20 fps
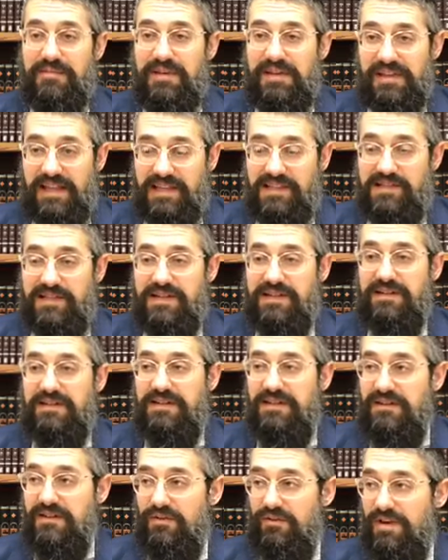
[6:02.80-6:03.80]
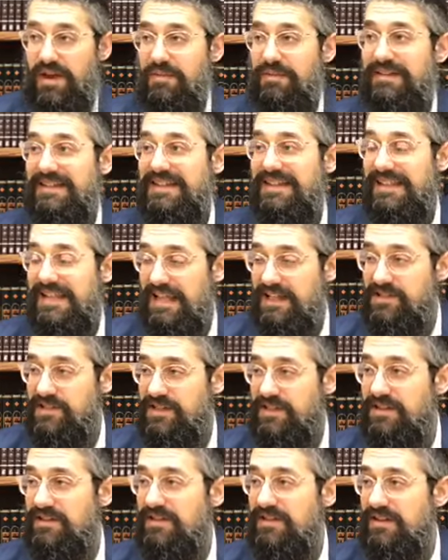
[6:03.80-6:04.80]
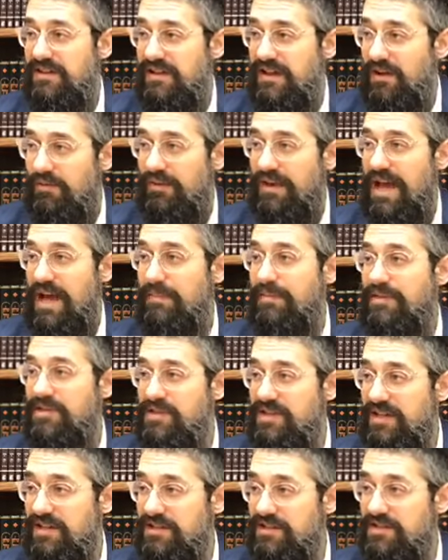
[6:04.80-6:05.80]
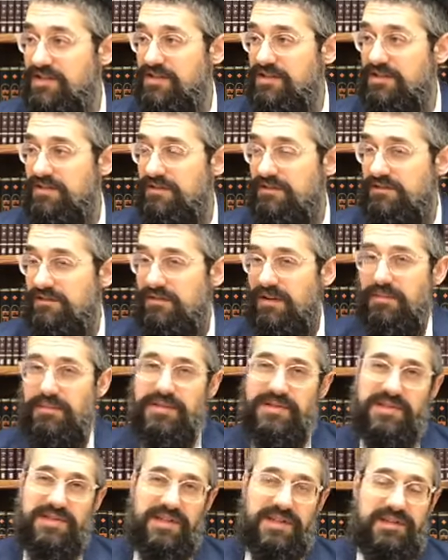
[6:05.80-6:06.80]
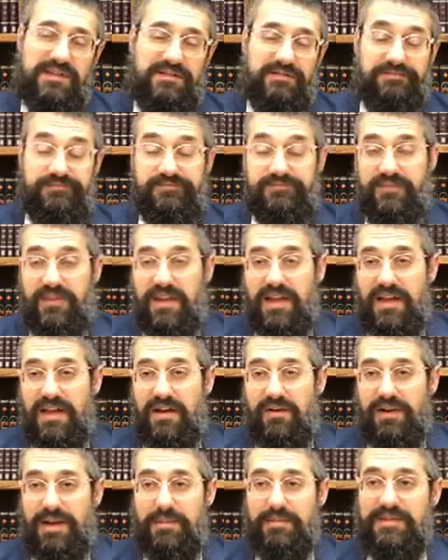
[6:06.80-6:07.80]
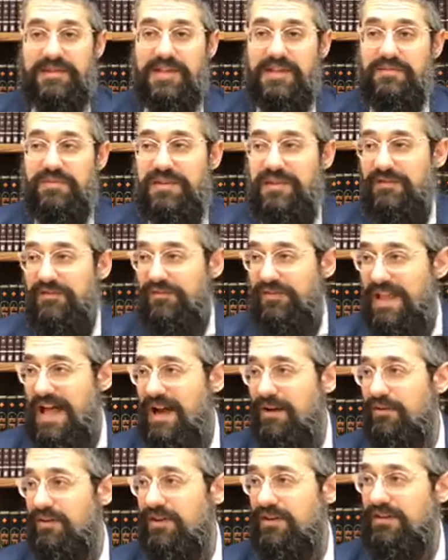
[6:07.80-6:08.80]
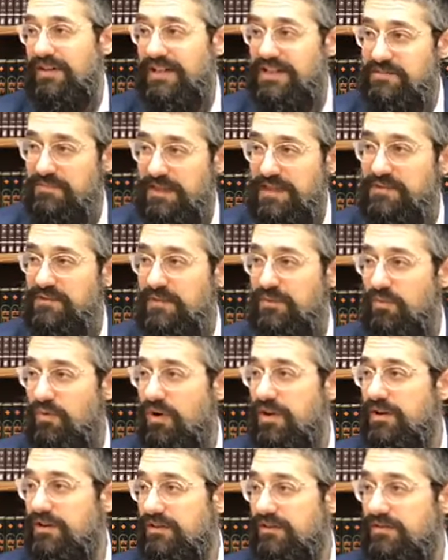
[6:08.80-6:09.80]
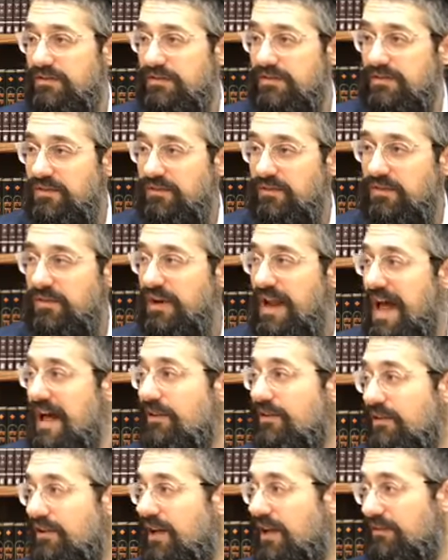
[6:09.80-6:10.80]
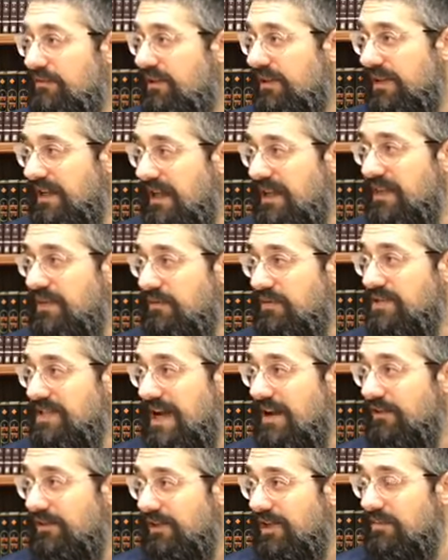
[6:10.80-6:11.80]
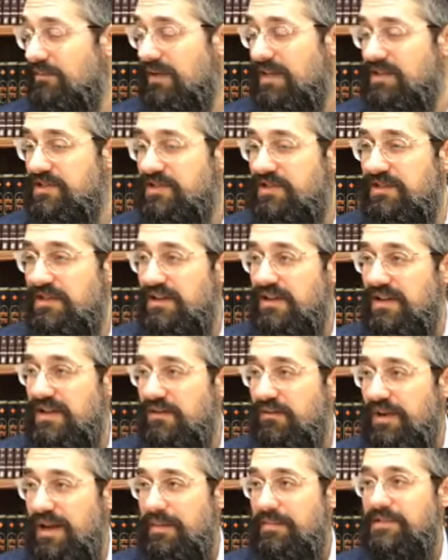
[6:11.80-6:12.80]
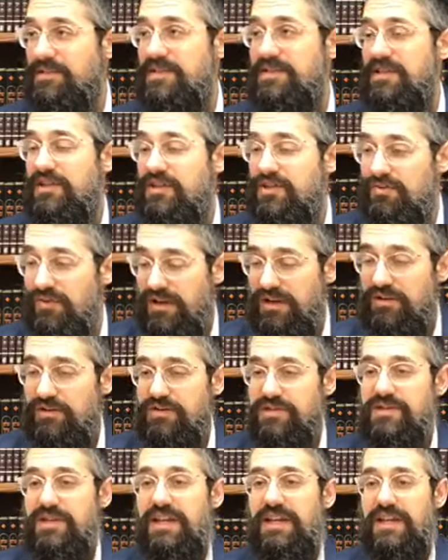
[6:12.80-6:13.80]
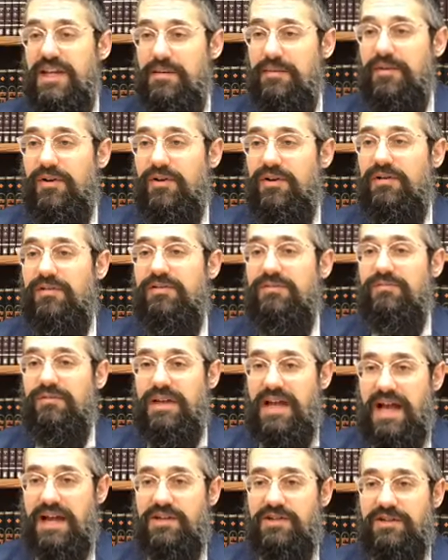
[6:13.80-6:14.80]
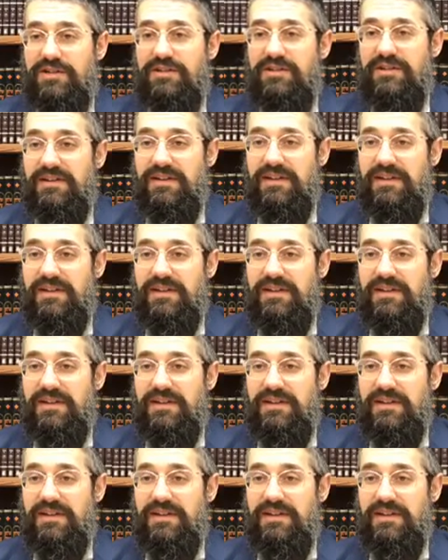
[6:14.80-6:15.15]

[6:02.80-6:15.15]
B. Lacey or Amy D. Lacey. And what happens is, Amy C. What happens is when the flour gets mixed with water or alkaline, really, anything which is alkaline based, what happens is it triggers a chemical reaction.